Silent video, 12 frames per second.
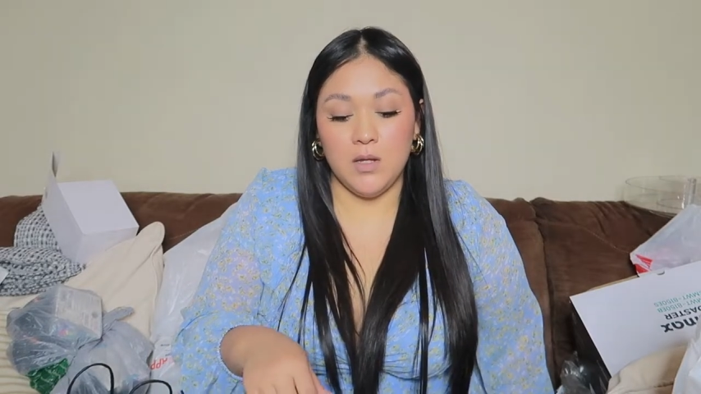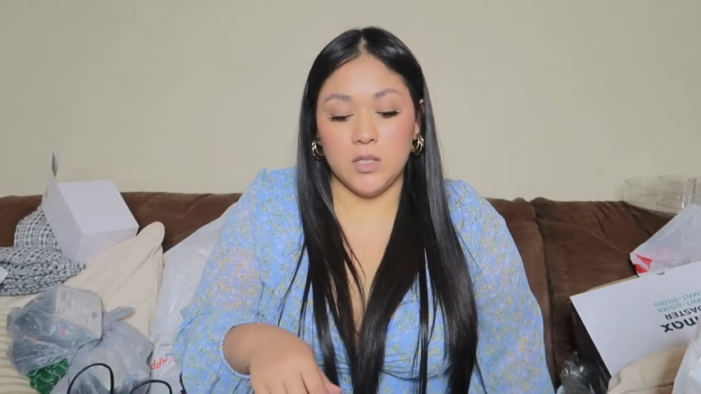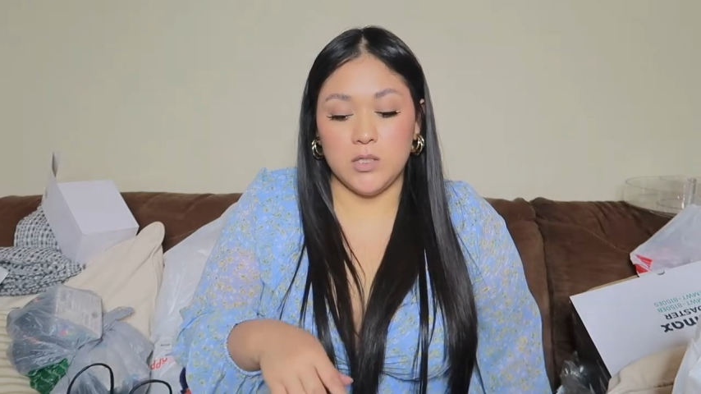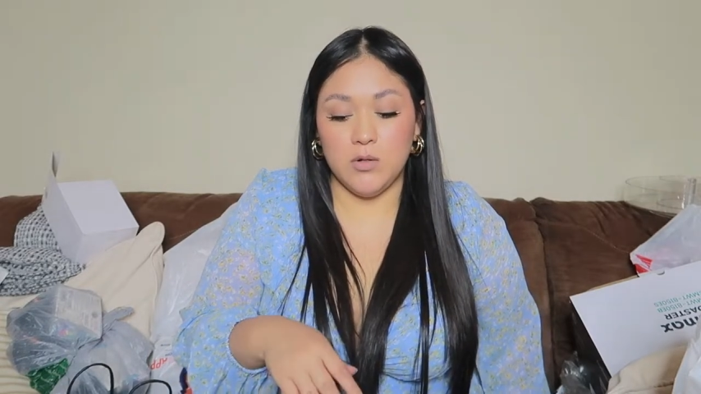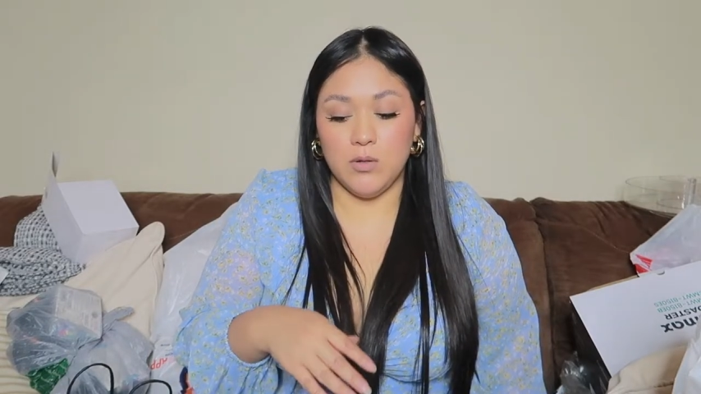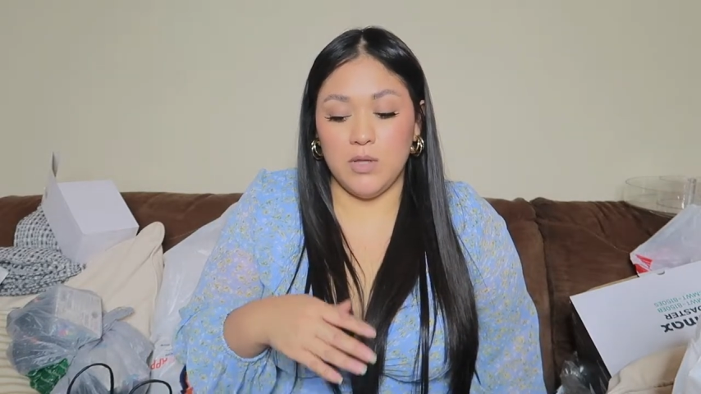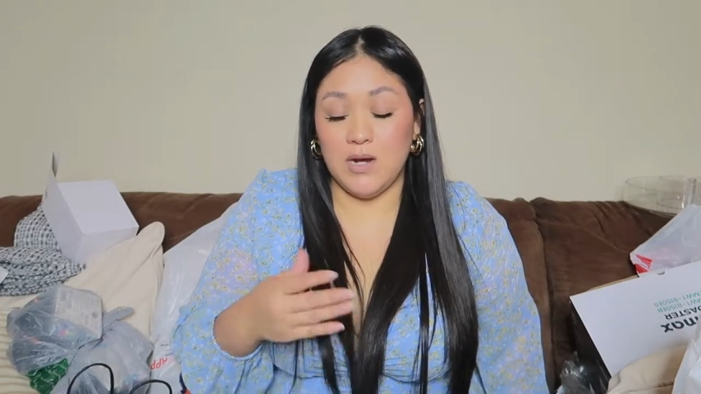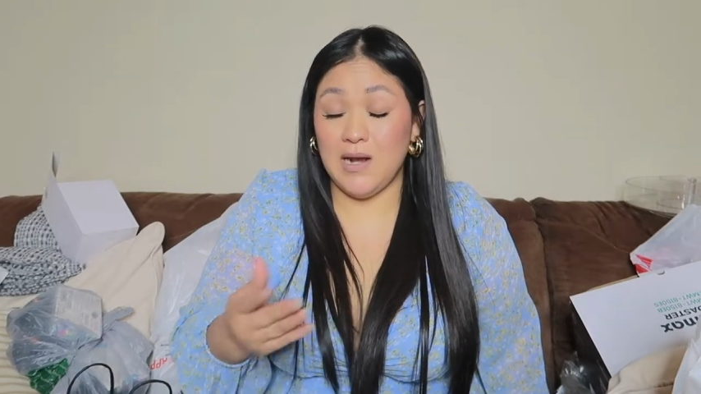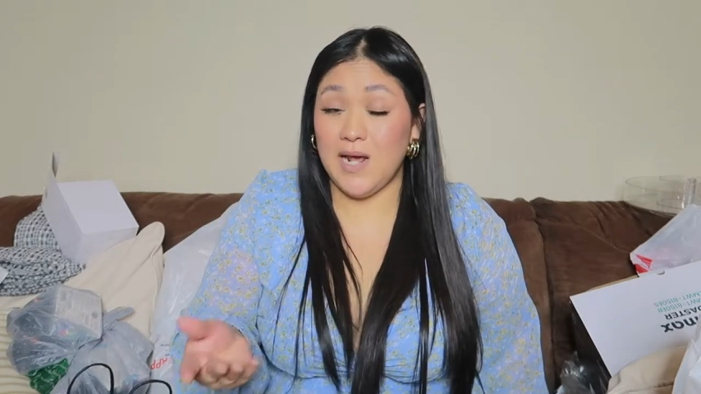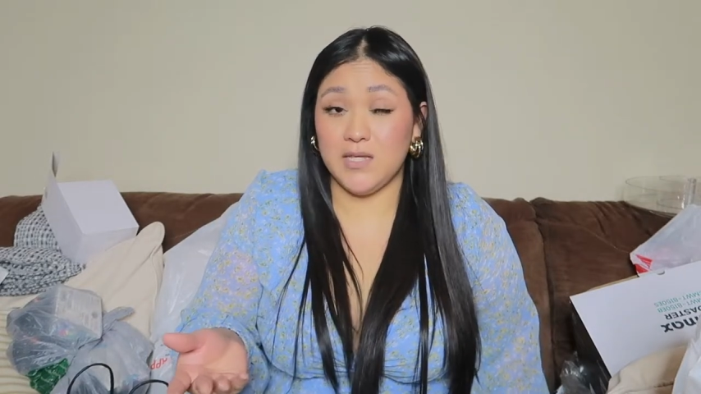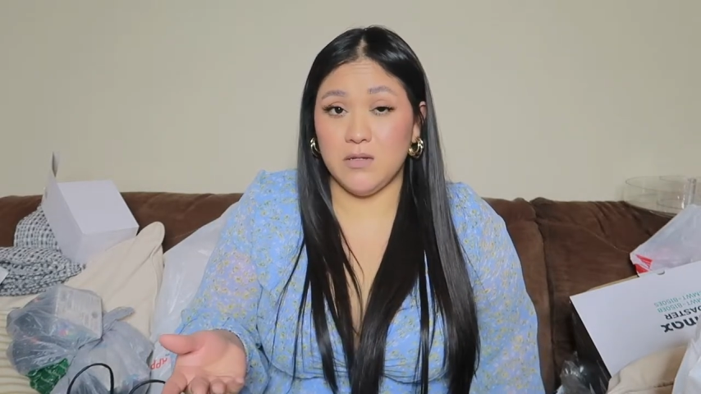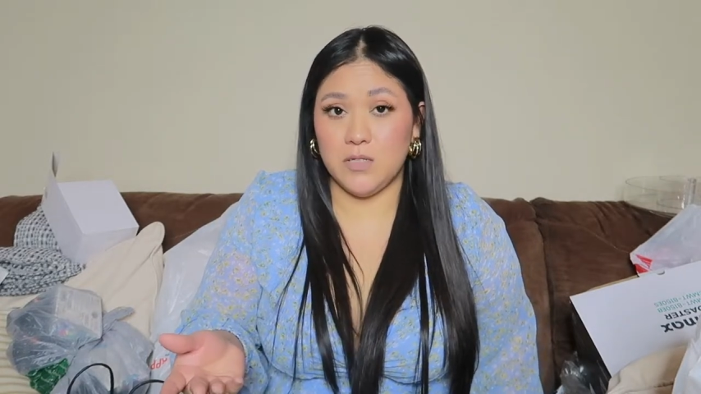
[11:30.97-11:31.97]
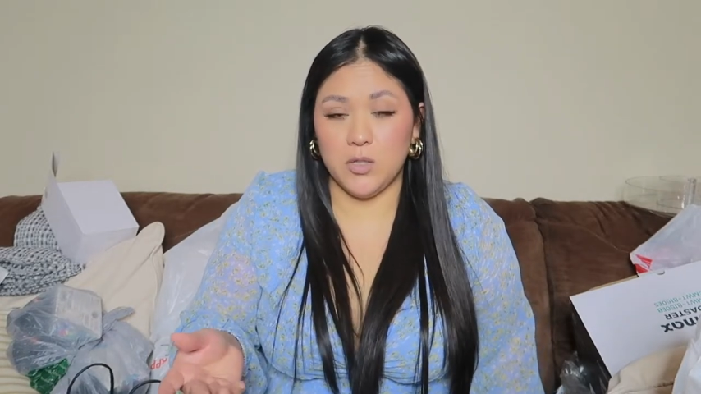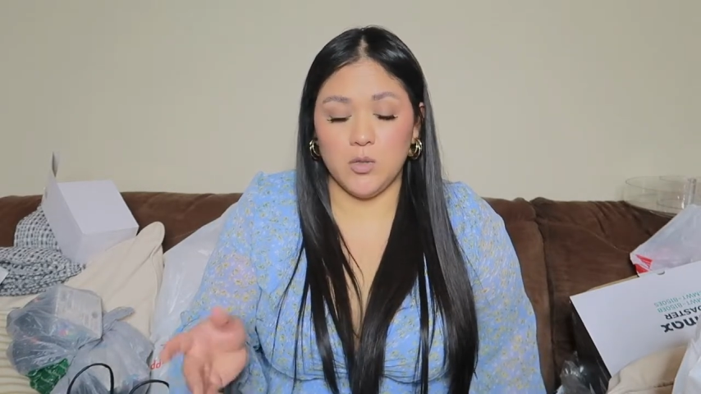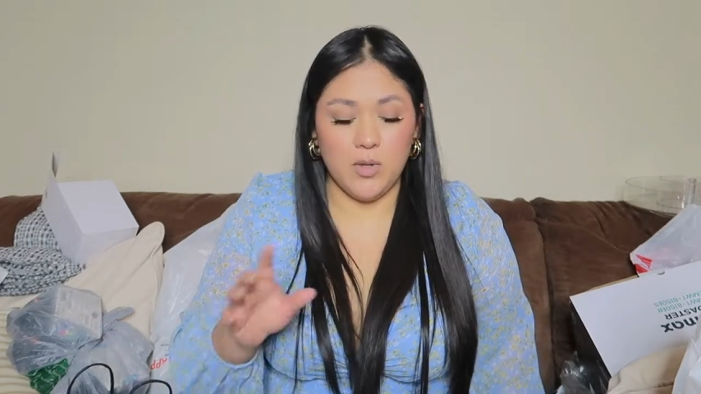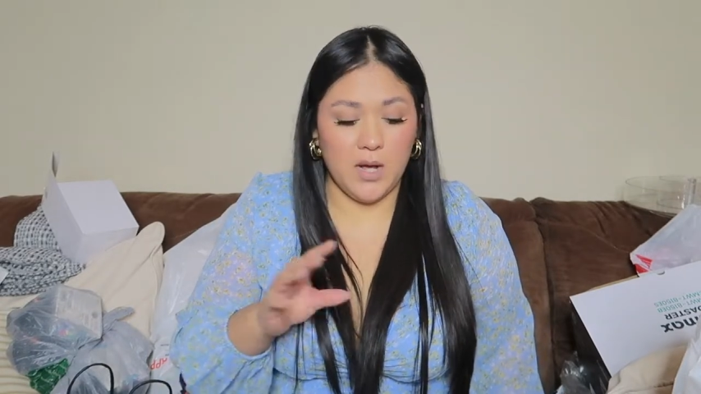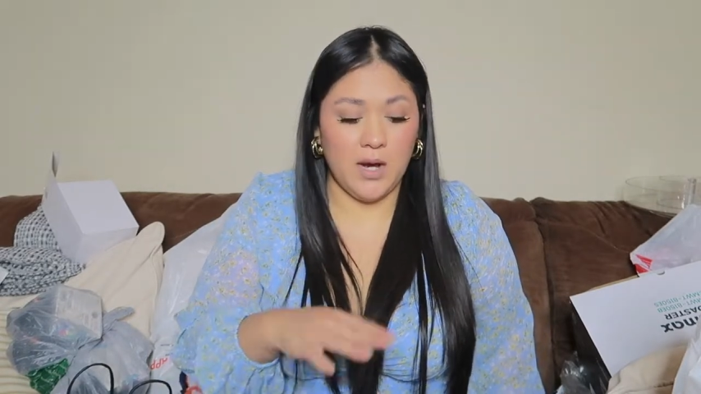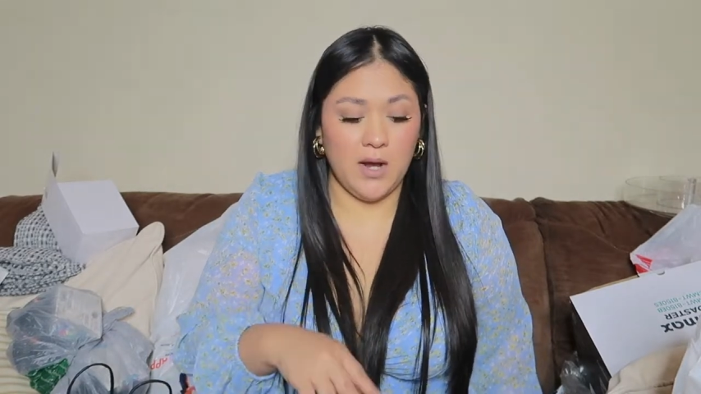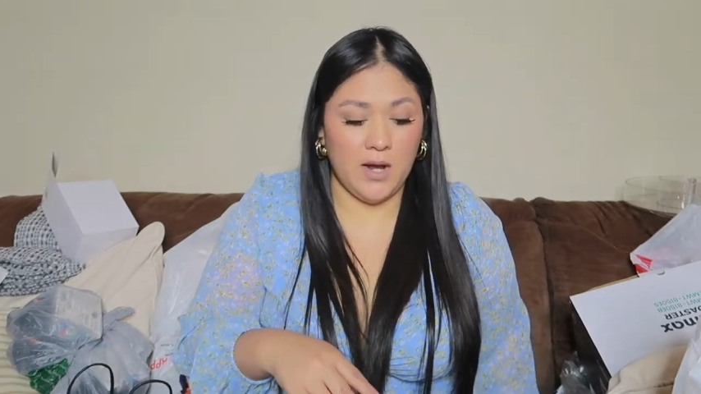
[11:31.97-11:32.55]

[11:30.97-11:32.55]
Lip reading: So the glass doesn't do that.